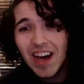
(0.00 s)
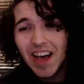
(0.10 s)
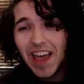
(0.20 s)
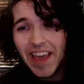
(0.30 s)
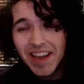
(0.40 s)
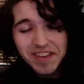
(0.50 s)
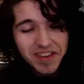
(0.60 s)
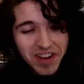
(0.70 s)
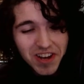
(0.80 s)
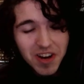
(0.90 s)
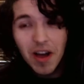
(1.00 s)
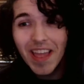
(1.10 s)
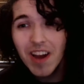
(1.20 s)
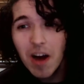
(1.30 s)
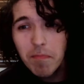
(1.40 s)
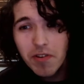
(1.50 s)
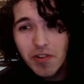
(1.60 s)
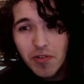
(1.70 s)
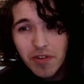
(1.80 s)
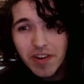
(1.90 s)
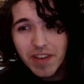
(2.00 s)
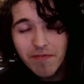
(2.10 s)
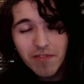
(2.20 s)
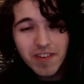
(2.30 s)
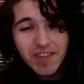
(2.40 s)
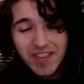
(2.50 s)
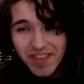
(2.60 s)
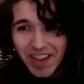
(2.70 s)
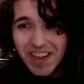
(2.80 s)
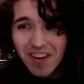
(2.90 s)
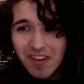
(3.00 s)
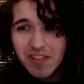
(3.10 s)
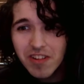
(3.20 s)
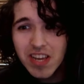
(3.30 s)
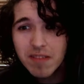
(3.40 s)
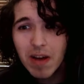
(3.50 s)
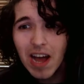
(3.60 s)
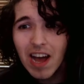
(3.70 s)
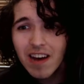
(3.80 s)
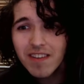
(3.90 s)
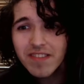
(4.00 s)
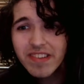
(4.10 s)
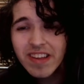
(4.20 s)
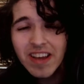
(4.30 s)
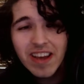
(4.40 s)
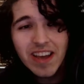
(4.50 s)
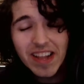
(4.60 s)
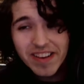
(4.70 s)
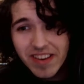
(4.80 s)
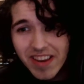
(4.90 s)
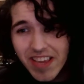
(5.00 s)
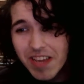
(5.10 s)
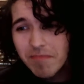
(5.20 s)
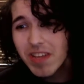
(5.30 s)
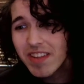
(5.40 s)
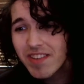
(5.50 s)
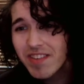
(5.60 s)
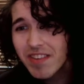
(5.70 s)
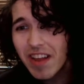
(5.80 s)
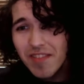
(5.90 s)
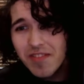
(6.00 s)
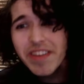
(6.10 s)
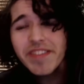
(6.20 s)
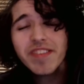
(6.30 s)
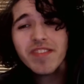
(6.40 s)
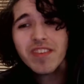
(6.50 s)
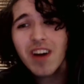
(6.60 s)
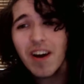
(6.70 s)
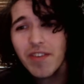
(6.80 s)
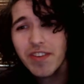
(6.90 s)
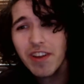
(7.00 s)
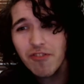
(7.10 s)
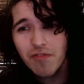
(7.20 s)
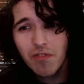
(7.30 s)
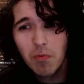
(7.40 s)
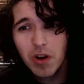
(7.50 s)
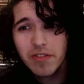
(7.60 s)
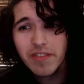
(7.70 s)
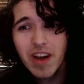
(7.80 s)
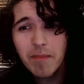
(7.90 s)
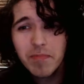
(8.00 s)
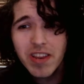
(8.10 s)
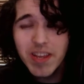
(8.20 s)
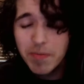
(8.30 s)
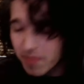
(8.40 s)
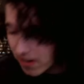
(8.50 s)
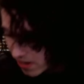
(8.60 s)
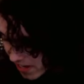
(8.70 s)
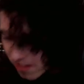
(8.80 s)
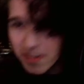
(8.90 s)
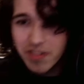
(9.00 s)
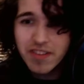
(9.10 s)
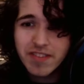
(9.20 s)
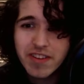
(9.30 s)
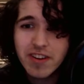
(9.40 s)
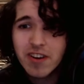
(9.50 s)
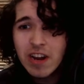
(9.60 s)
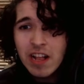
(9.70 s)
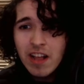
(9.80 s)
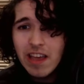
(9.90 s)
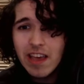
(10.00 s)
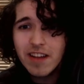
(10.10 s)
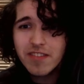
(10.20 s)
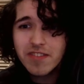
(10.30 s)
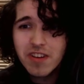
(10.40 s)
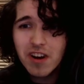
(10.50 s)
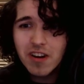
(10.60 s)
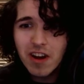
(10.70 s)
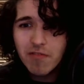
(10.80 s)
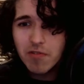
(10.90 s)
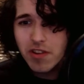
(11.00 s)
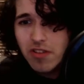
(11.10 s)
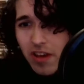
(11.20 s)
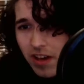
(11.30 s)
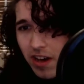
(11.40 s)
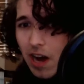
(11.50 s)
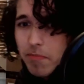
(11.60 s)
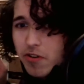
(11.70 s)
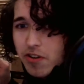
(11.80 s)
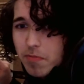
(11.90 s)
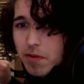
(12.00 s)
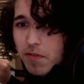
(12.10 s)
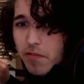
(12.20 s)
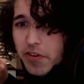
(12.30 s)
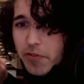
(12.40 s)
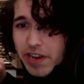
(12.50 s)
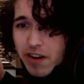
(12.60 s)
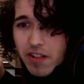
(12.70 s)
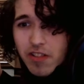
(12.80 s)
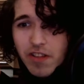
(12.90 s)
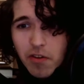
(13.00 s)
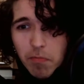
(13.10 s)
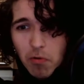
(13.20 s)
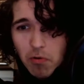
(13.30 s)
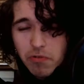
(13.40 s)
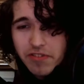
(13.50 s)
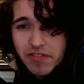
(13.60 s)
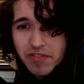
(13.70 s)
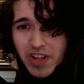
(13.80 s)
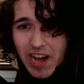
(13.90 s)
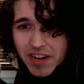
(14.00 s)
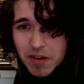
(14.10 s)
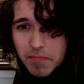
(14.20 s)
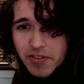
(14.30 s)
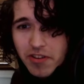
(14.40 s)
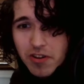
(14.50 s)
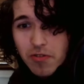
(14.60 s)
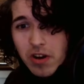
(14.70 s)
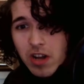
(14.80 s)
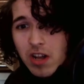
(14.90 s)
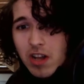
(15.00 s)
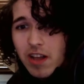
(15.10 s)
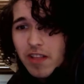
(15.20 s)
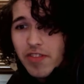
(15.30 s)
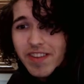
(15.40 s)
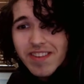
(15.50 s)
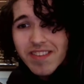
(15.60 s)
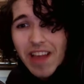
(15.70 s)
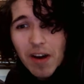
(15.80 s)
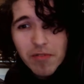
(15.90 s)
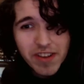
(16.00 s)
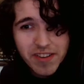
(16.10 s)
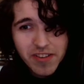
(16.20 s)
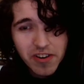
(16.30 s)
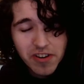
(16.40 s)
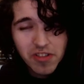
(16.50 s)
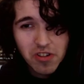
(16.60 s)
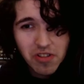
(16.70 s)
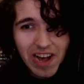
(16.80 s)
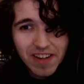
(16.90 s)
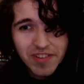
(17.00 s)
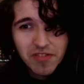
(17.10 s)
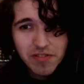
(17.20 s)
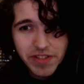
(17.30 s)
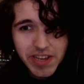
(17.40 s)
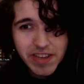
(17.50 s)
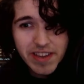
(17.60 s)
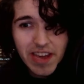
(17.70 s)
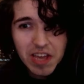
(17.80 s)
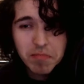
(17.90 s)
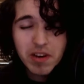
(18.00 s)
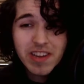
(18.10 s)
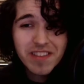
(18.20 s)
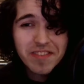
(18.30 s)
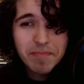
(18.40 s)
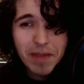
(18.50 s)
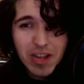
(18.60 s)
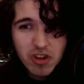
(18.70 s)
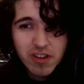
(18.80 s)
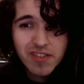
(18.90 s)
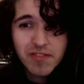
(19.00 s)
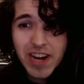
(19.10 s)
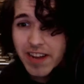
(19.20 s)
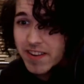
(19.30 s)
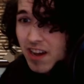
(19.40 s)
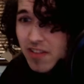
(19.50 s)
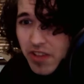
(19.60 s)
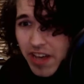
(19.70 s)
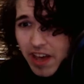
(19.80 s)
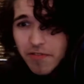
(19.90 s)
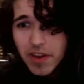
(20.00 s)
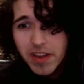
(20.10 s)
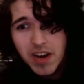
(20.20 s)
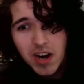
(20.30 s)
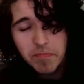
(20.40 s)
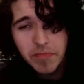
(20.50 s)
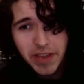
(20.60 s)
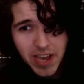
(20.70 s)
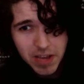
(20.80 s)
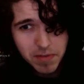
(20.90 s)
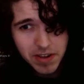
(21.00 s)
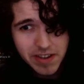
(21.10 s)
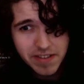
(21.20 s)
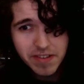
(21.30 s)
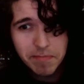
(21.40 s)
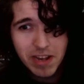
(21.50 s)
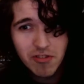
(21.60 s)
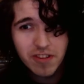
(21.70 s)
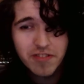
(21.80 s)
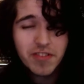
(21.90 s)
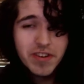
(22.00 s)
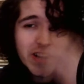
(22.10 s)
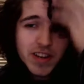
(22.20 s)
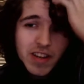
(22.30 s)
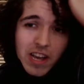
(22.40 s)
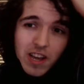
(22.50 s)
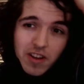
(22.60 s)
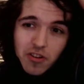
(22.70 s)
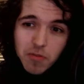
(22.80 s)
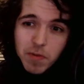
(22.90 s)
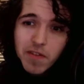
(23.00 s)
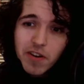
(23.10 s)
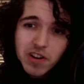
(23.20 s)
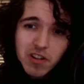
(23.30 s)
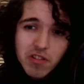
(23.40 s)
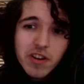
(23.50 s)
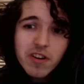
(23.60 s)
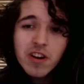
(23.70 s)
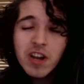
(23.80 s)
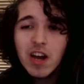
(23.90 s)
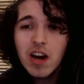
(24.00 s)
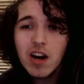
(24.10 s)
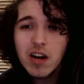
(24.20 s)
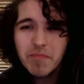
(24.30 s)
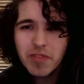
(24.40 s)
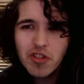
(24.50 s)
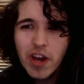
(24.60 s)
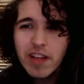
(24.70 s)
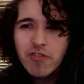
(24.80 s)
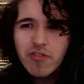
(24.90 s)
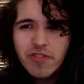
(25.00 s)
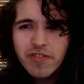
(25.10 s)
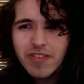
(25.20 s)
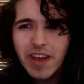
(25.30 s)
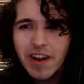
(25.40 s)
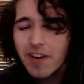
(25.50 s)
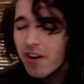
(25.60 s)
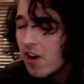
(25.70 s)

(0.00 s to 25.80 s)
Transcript: and an opportunity for us to stake our claim as a team that's at least in the conversation for one of the top teams in England this year. And to start off with, I'm going to be reviewing Liverpool's lineup. So, this is how they started the last league game against Manchester United, not the FA Cup game against Manchester United. To be very clear, the changes there